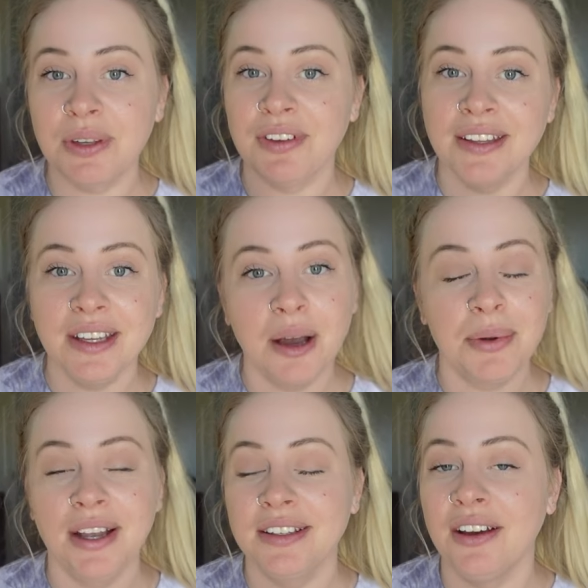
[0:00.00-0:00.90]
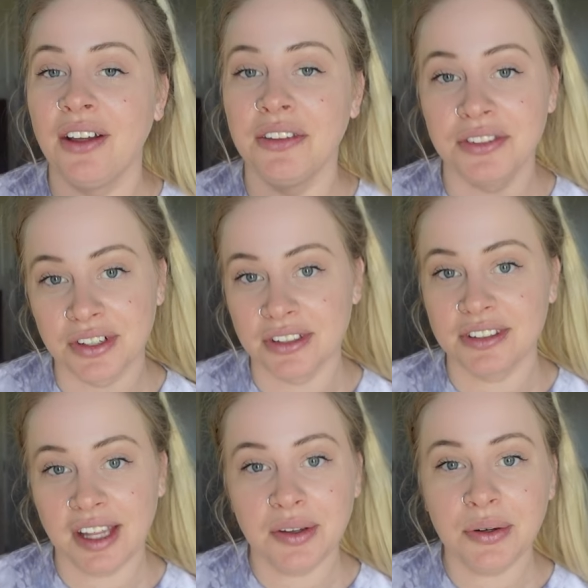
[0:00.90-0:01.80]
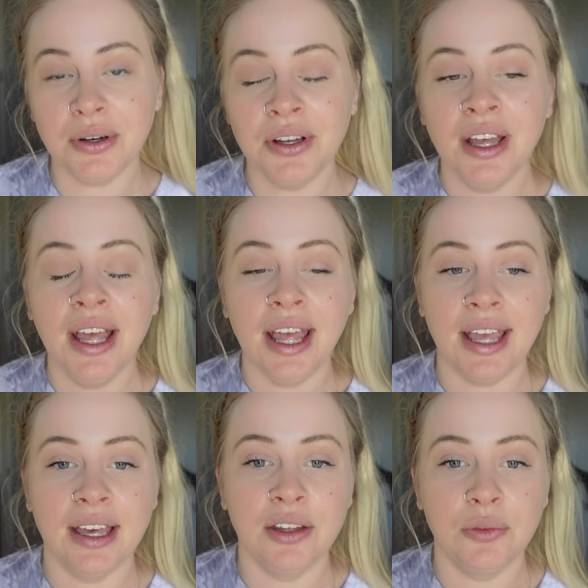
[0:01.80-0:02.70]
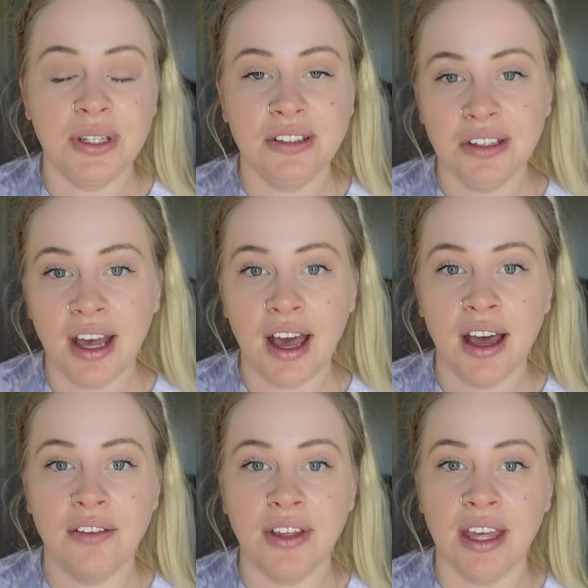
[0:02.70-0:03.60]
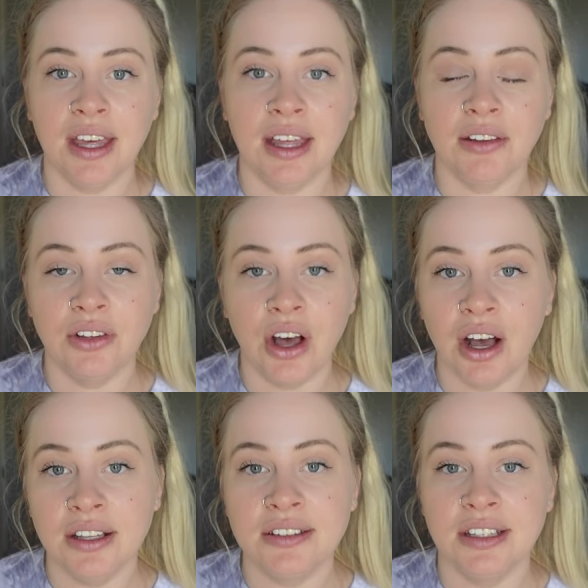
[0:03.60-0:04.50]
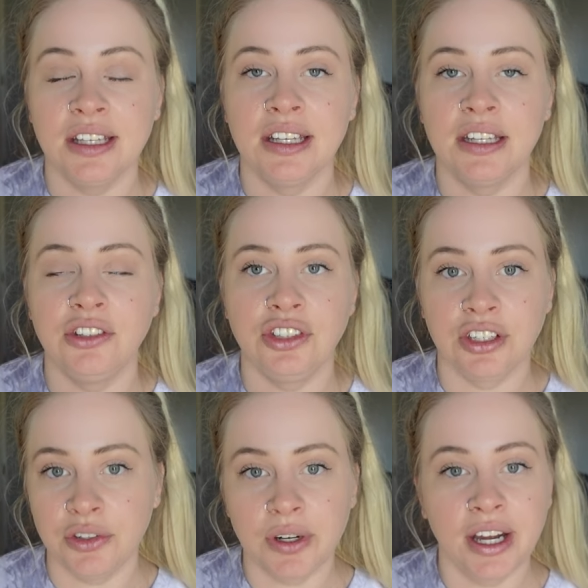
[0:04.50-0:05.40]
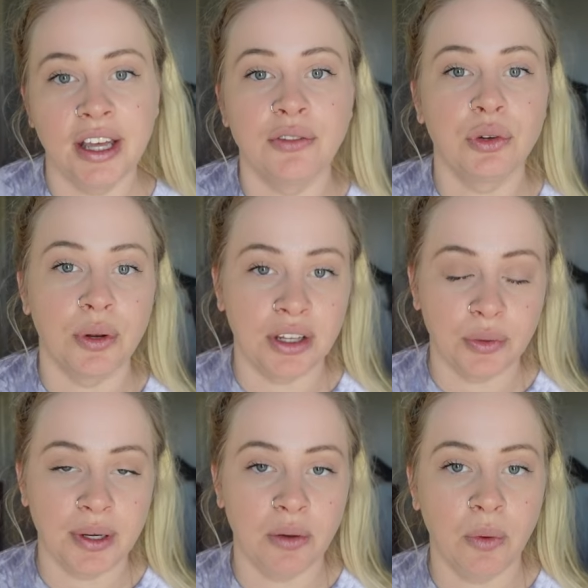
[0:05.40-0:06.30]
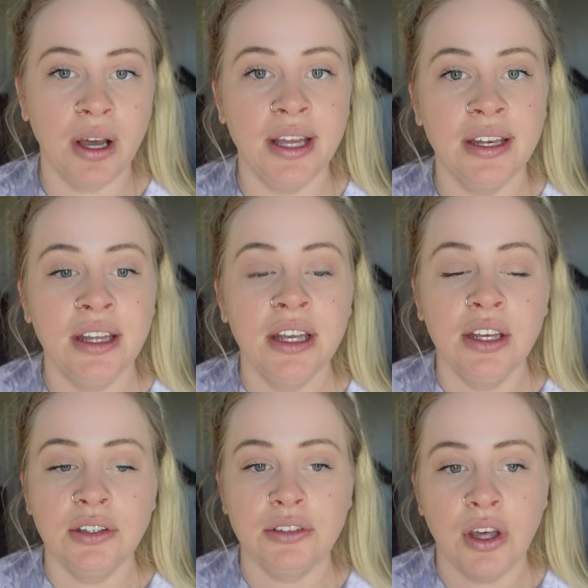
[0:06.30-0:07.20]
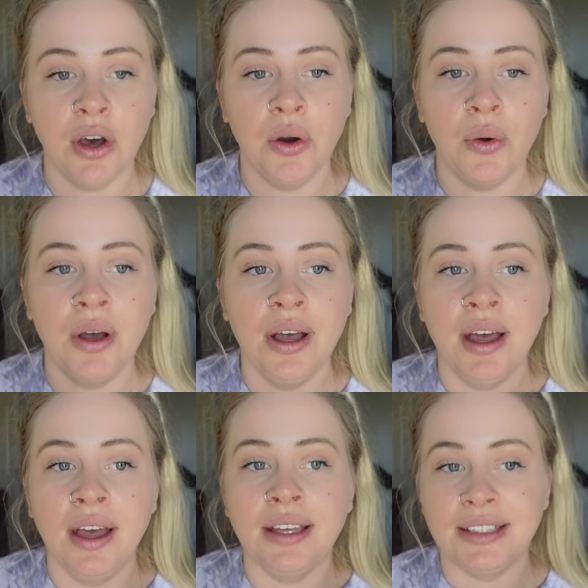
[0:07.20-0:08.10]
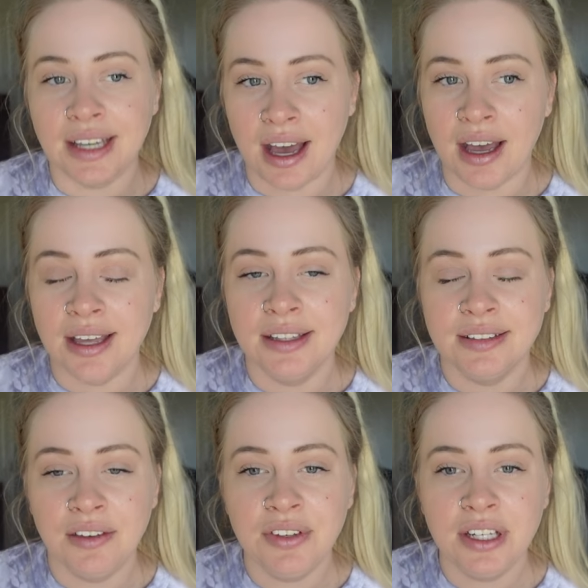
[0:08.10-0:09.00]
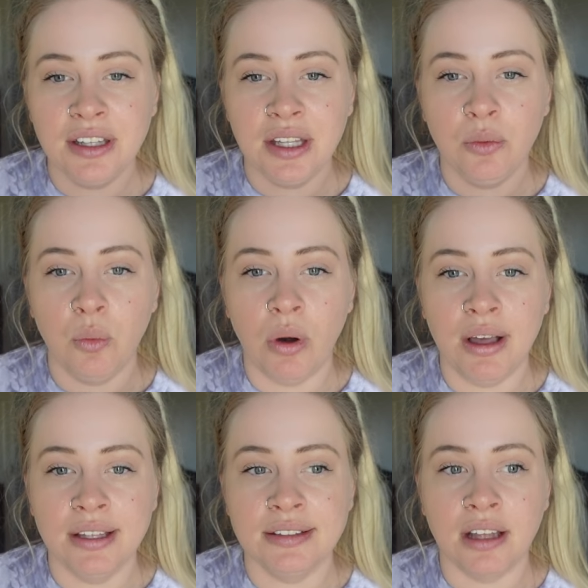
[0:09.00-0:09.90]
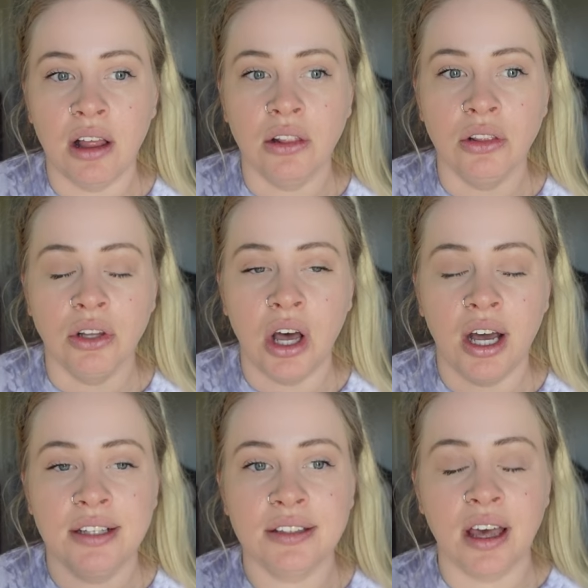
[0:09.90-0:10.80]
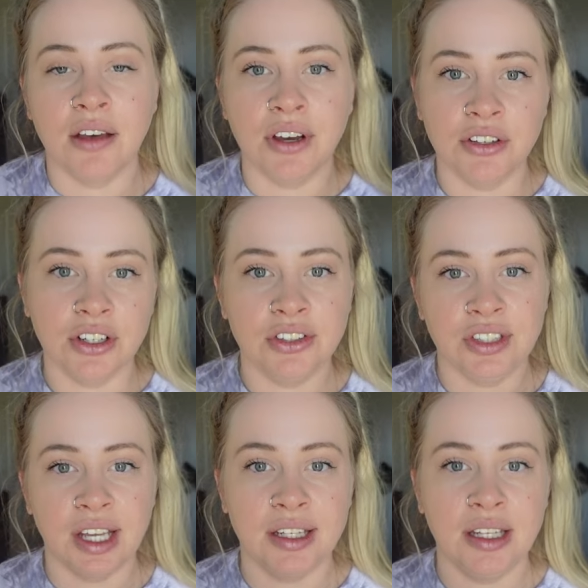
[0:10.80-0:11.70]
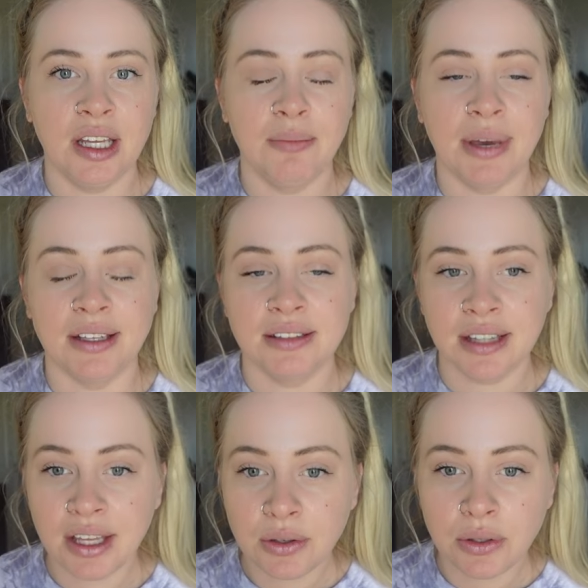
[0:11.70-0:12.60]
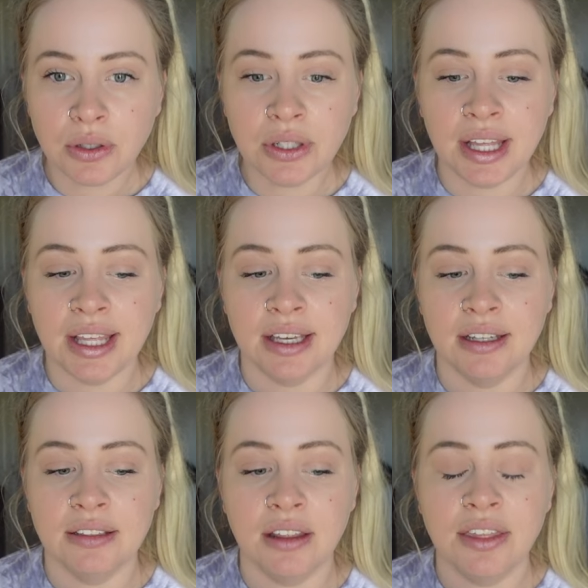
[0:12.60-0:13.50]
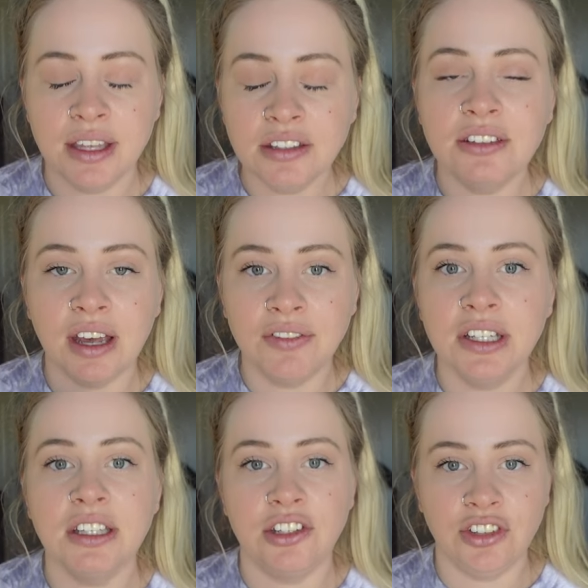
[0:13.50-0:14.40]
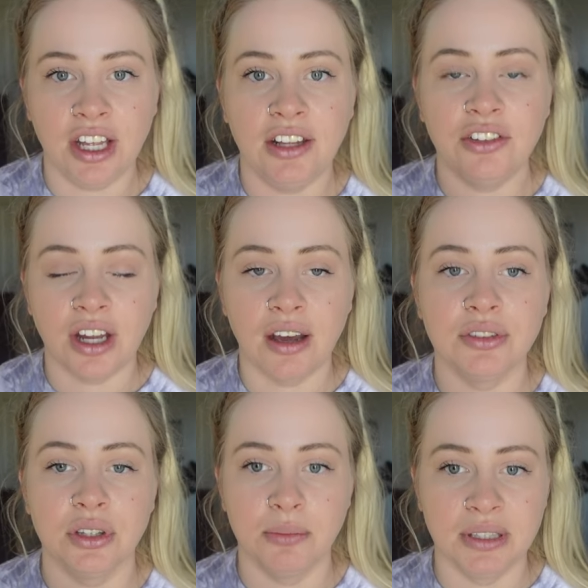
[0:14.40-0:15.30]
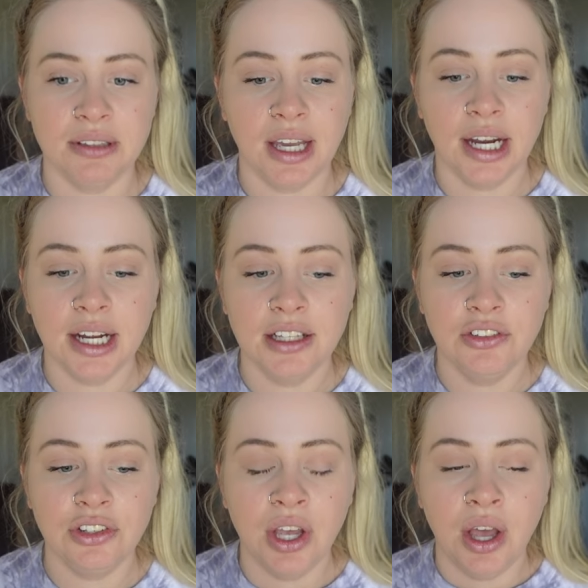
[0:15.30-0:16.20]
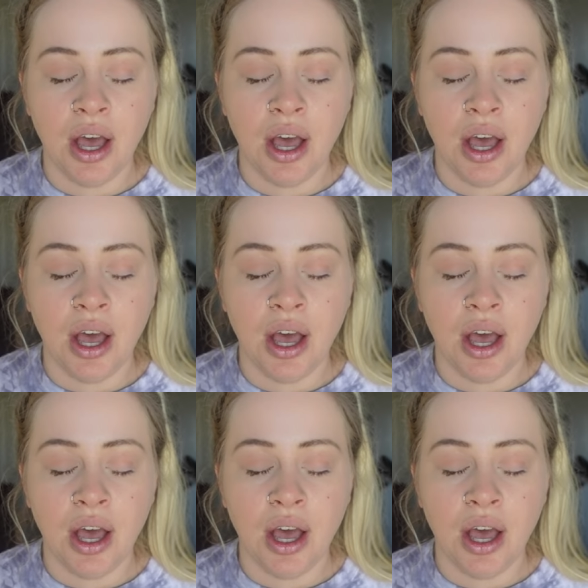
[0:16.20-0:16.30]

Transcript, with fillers: We finally got pregnant on the third cycle and we did have a loss in January of 2021. So yeah, it definitely was a lot of understanding my cycle and things definitely changed after the miscarriage.